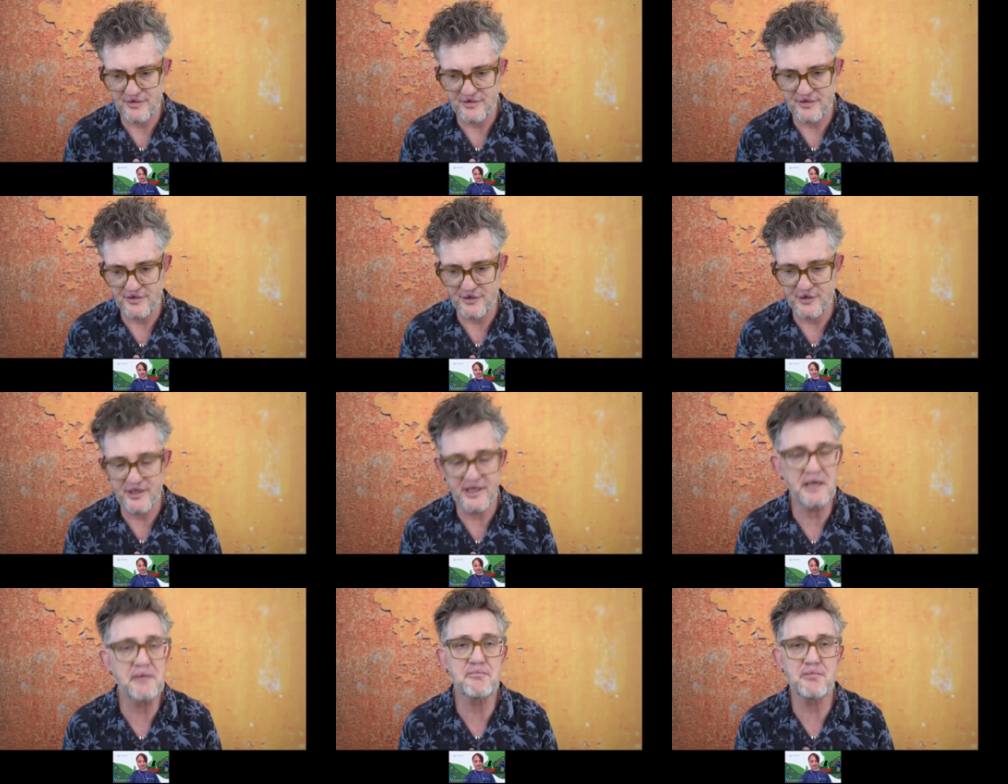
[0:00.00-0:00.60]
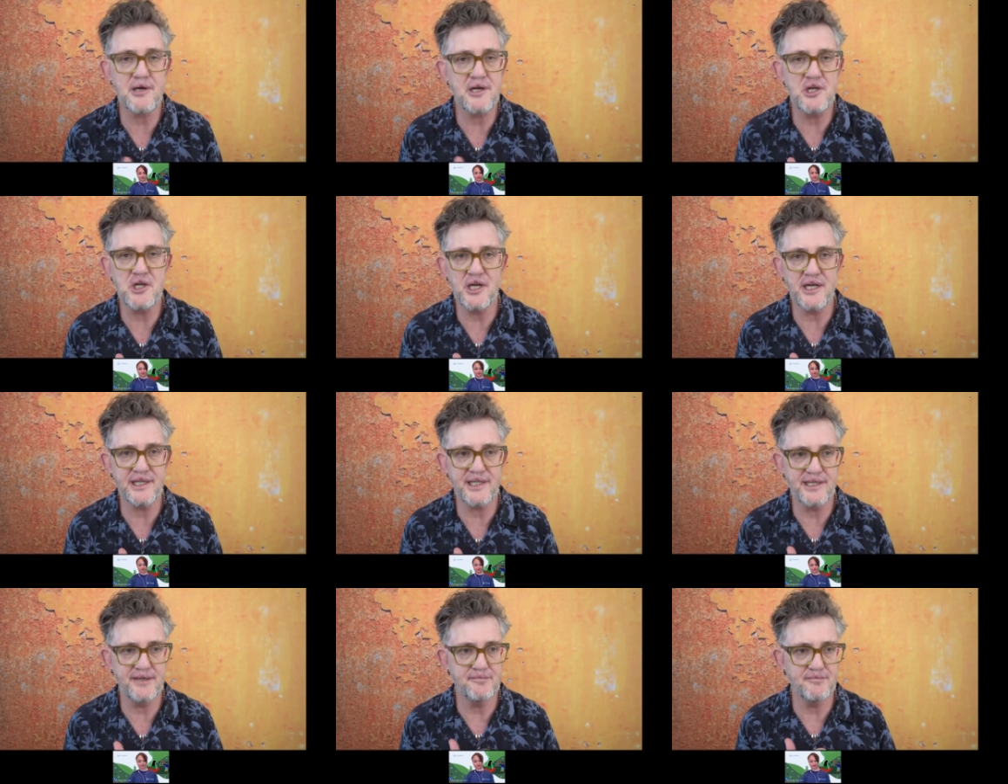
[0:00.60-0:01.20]
you can
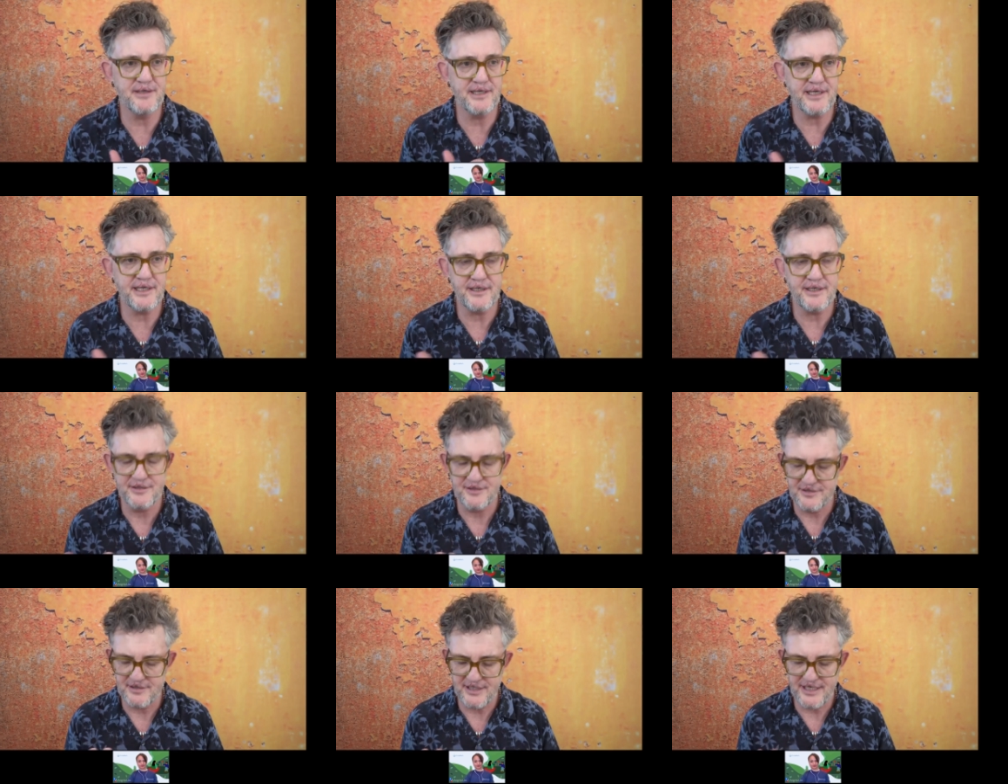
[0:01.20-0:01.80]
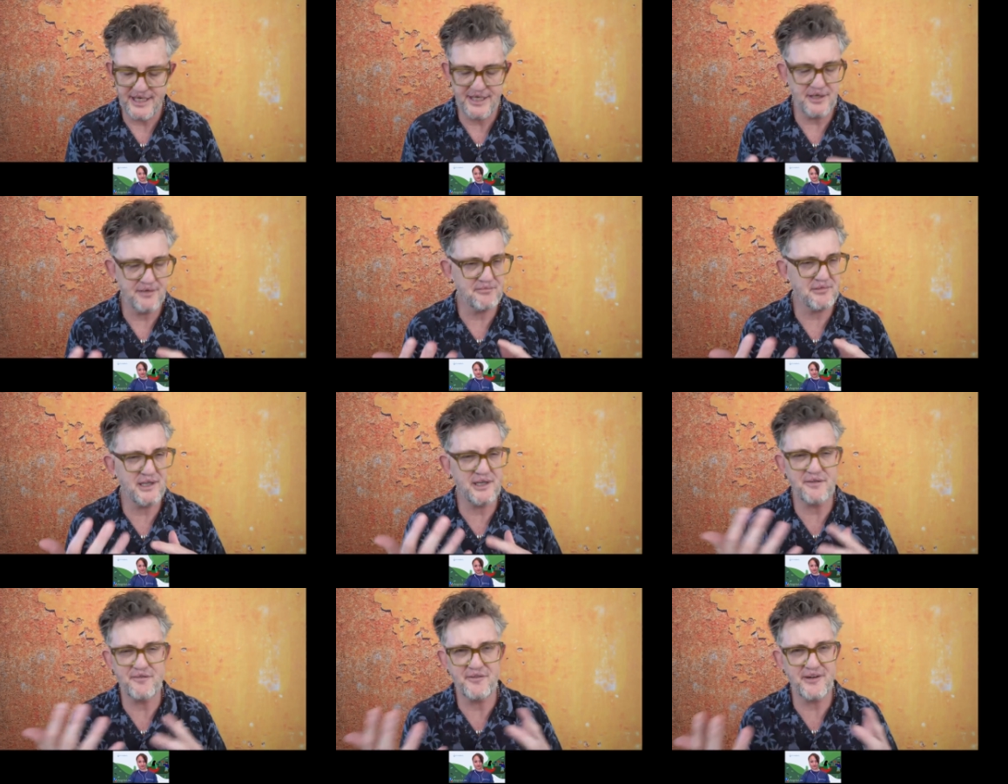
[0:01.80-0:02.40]
appreciate somebody and I'm
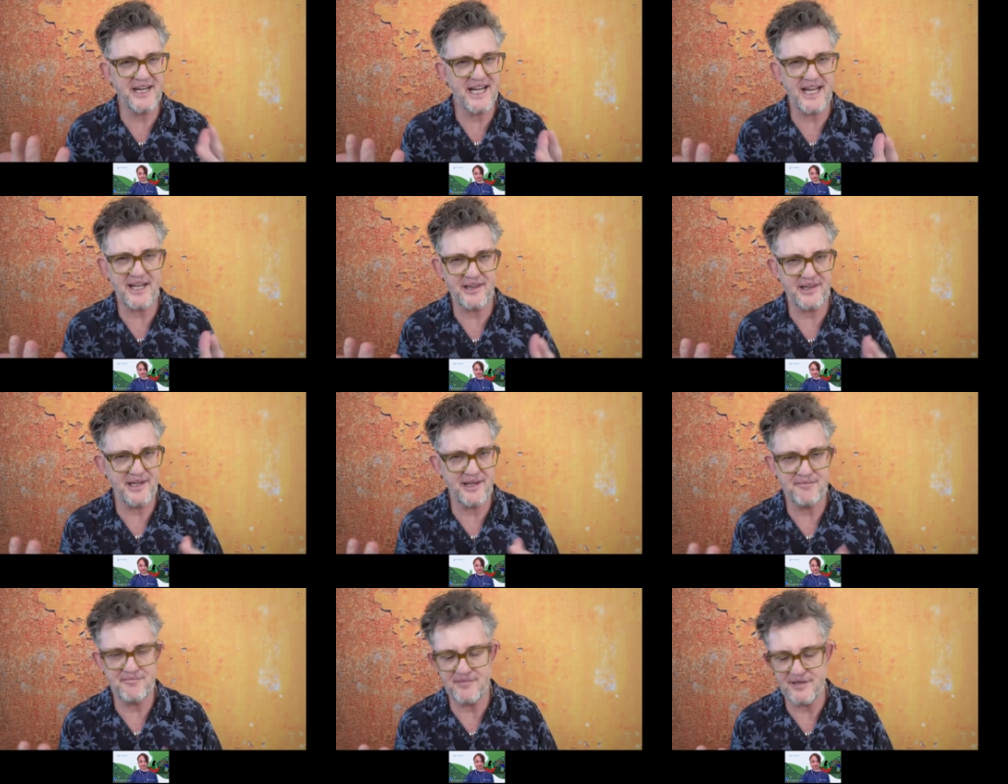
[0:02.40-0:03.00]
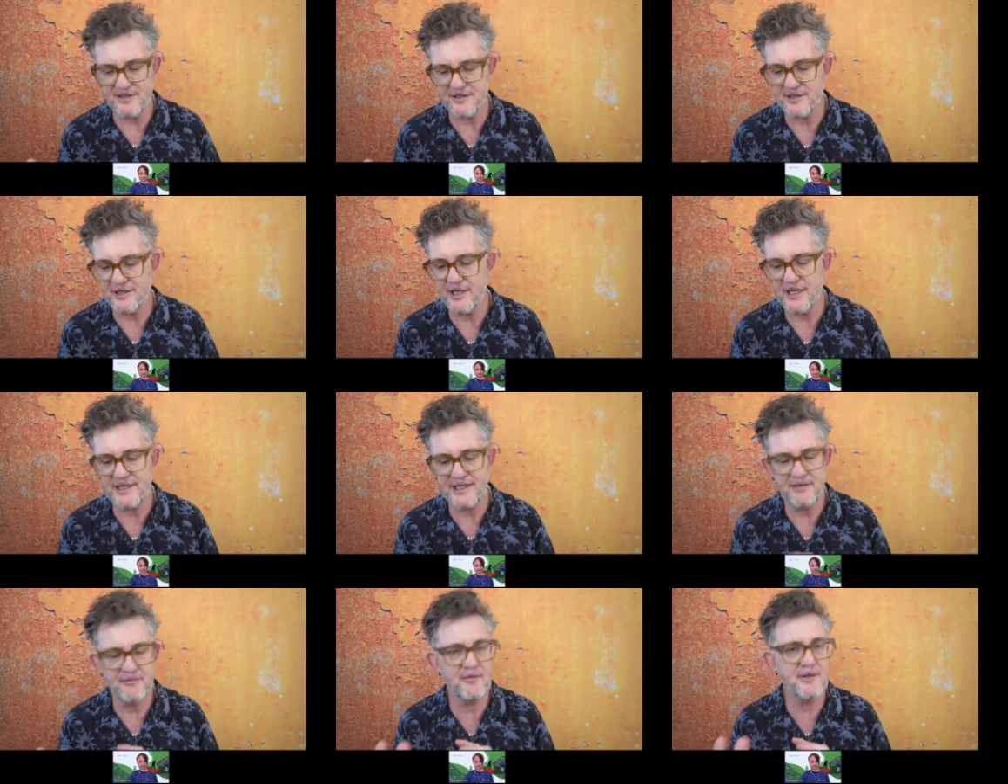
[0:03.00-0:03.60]
going to forget them, but it's like
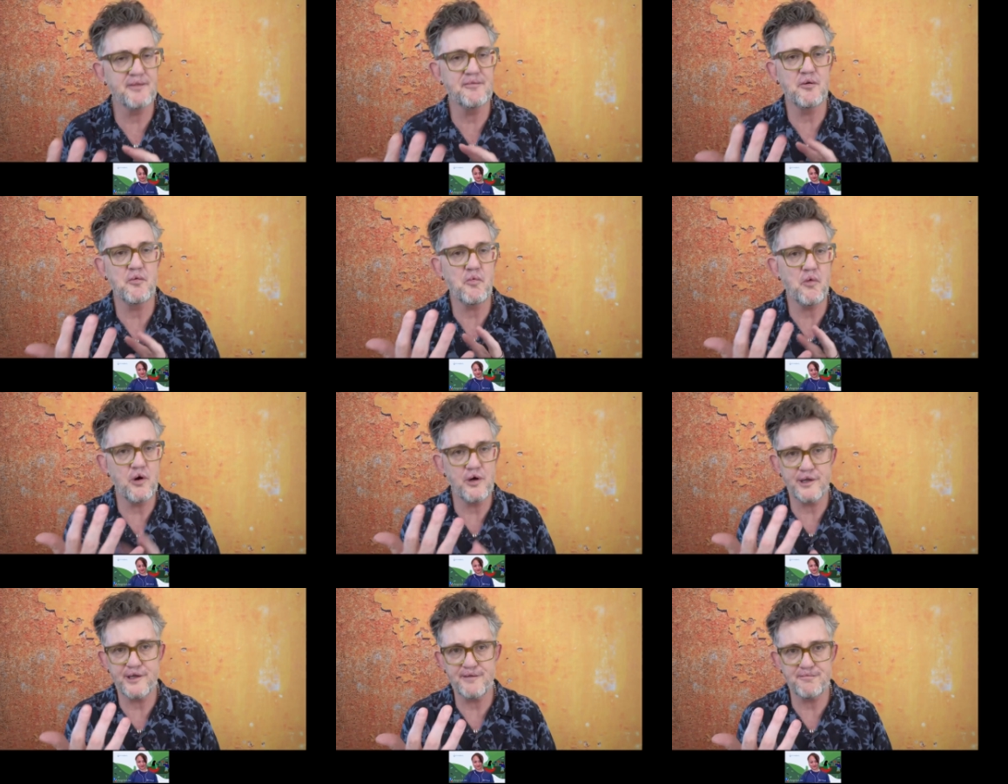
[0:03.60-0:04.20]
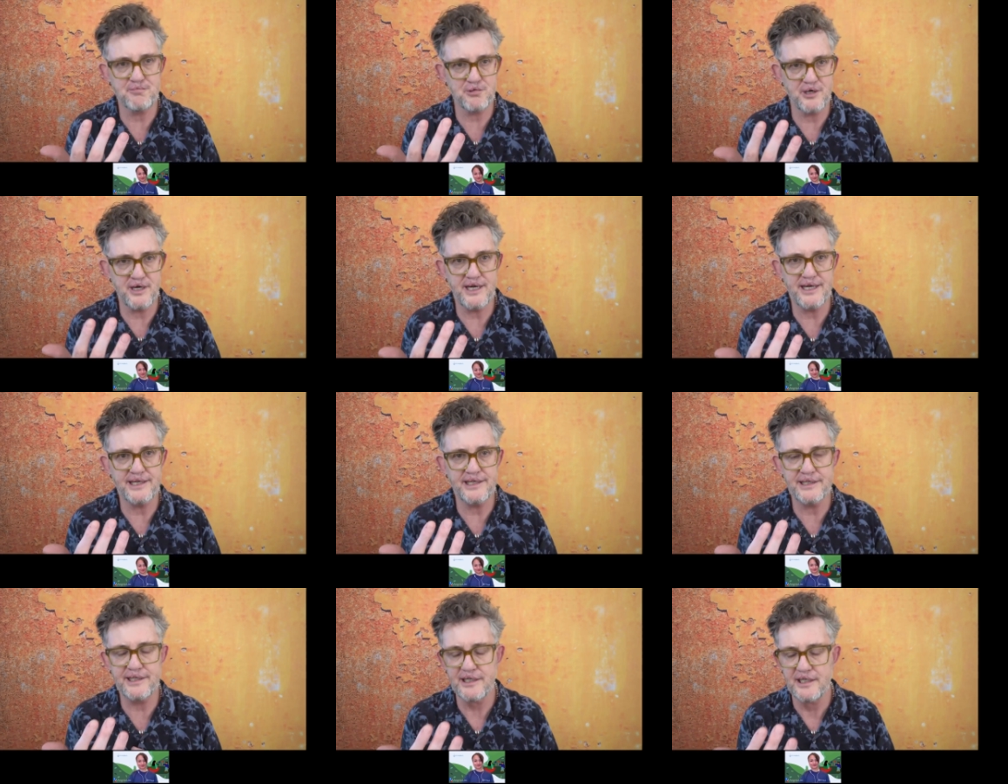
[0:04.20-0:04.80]
some of them are words of
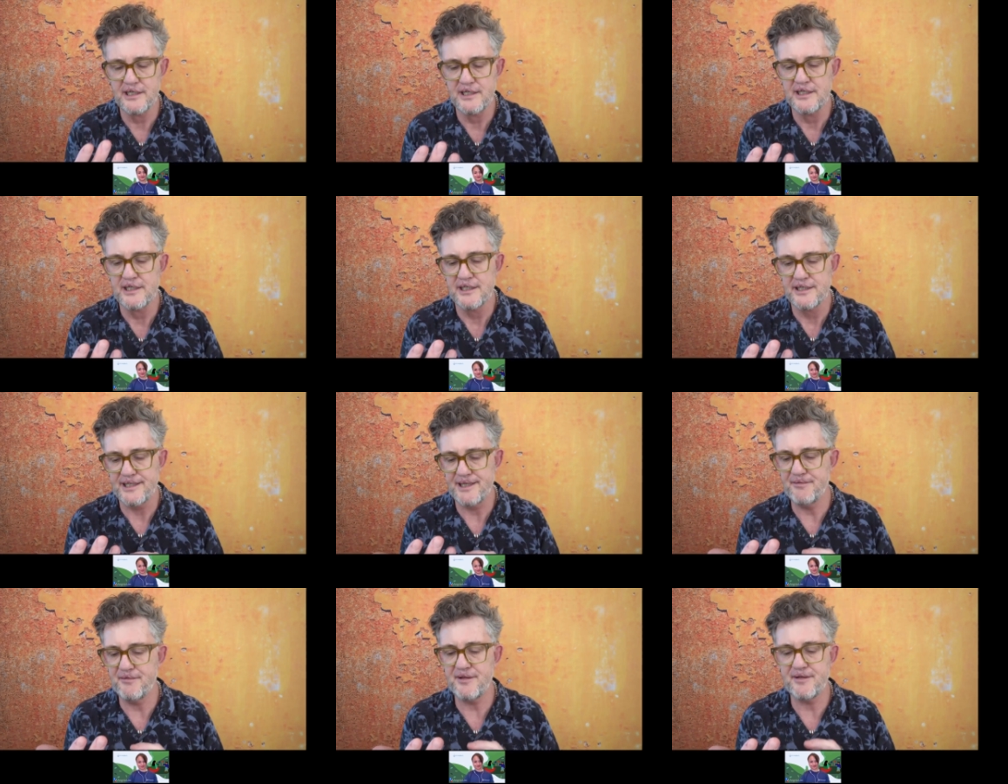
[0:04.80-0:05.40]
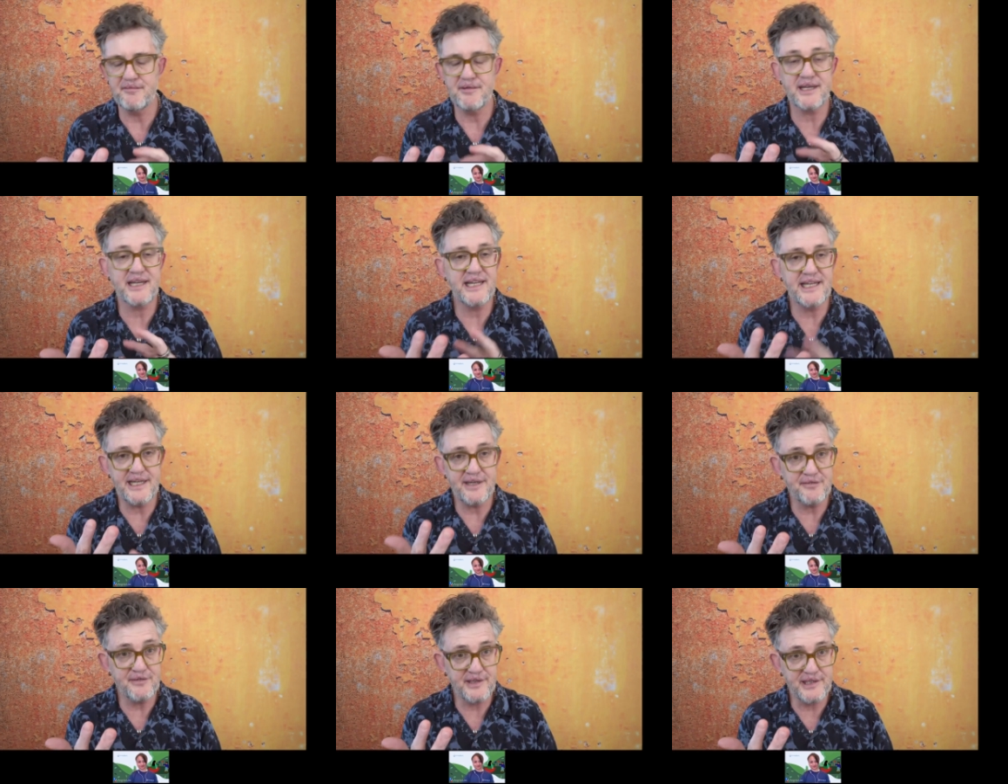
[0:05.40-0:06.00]
praise, some of them are
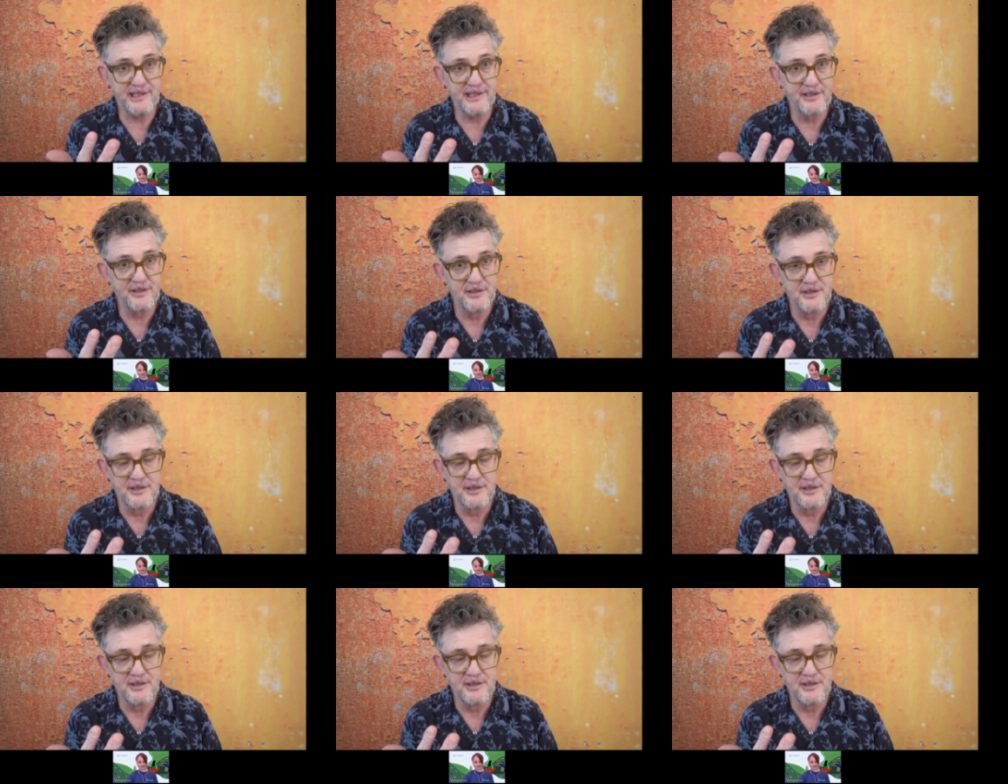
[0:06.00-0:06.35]
gifts,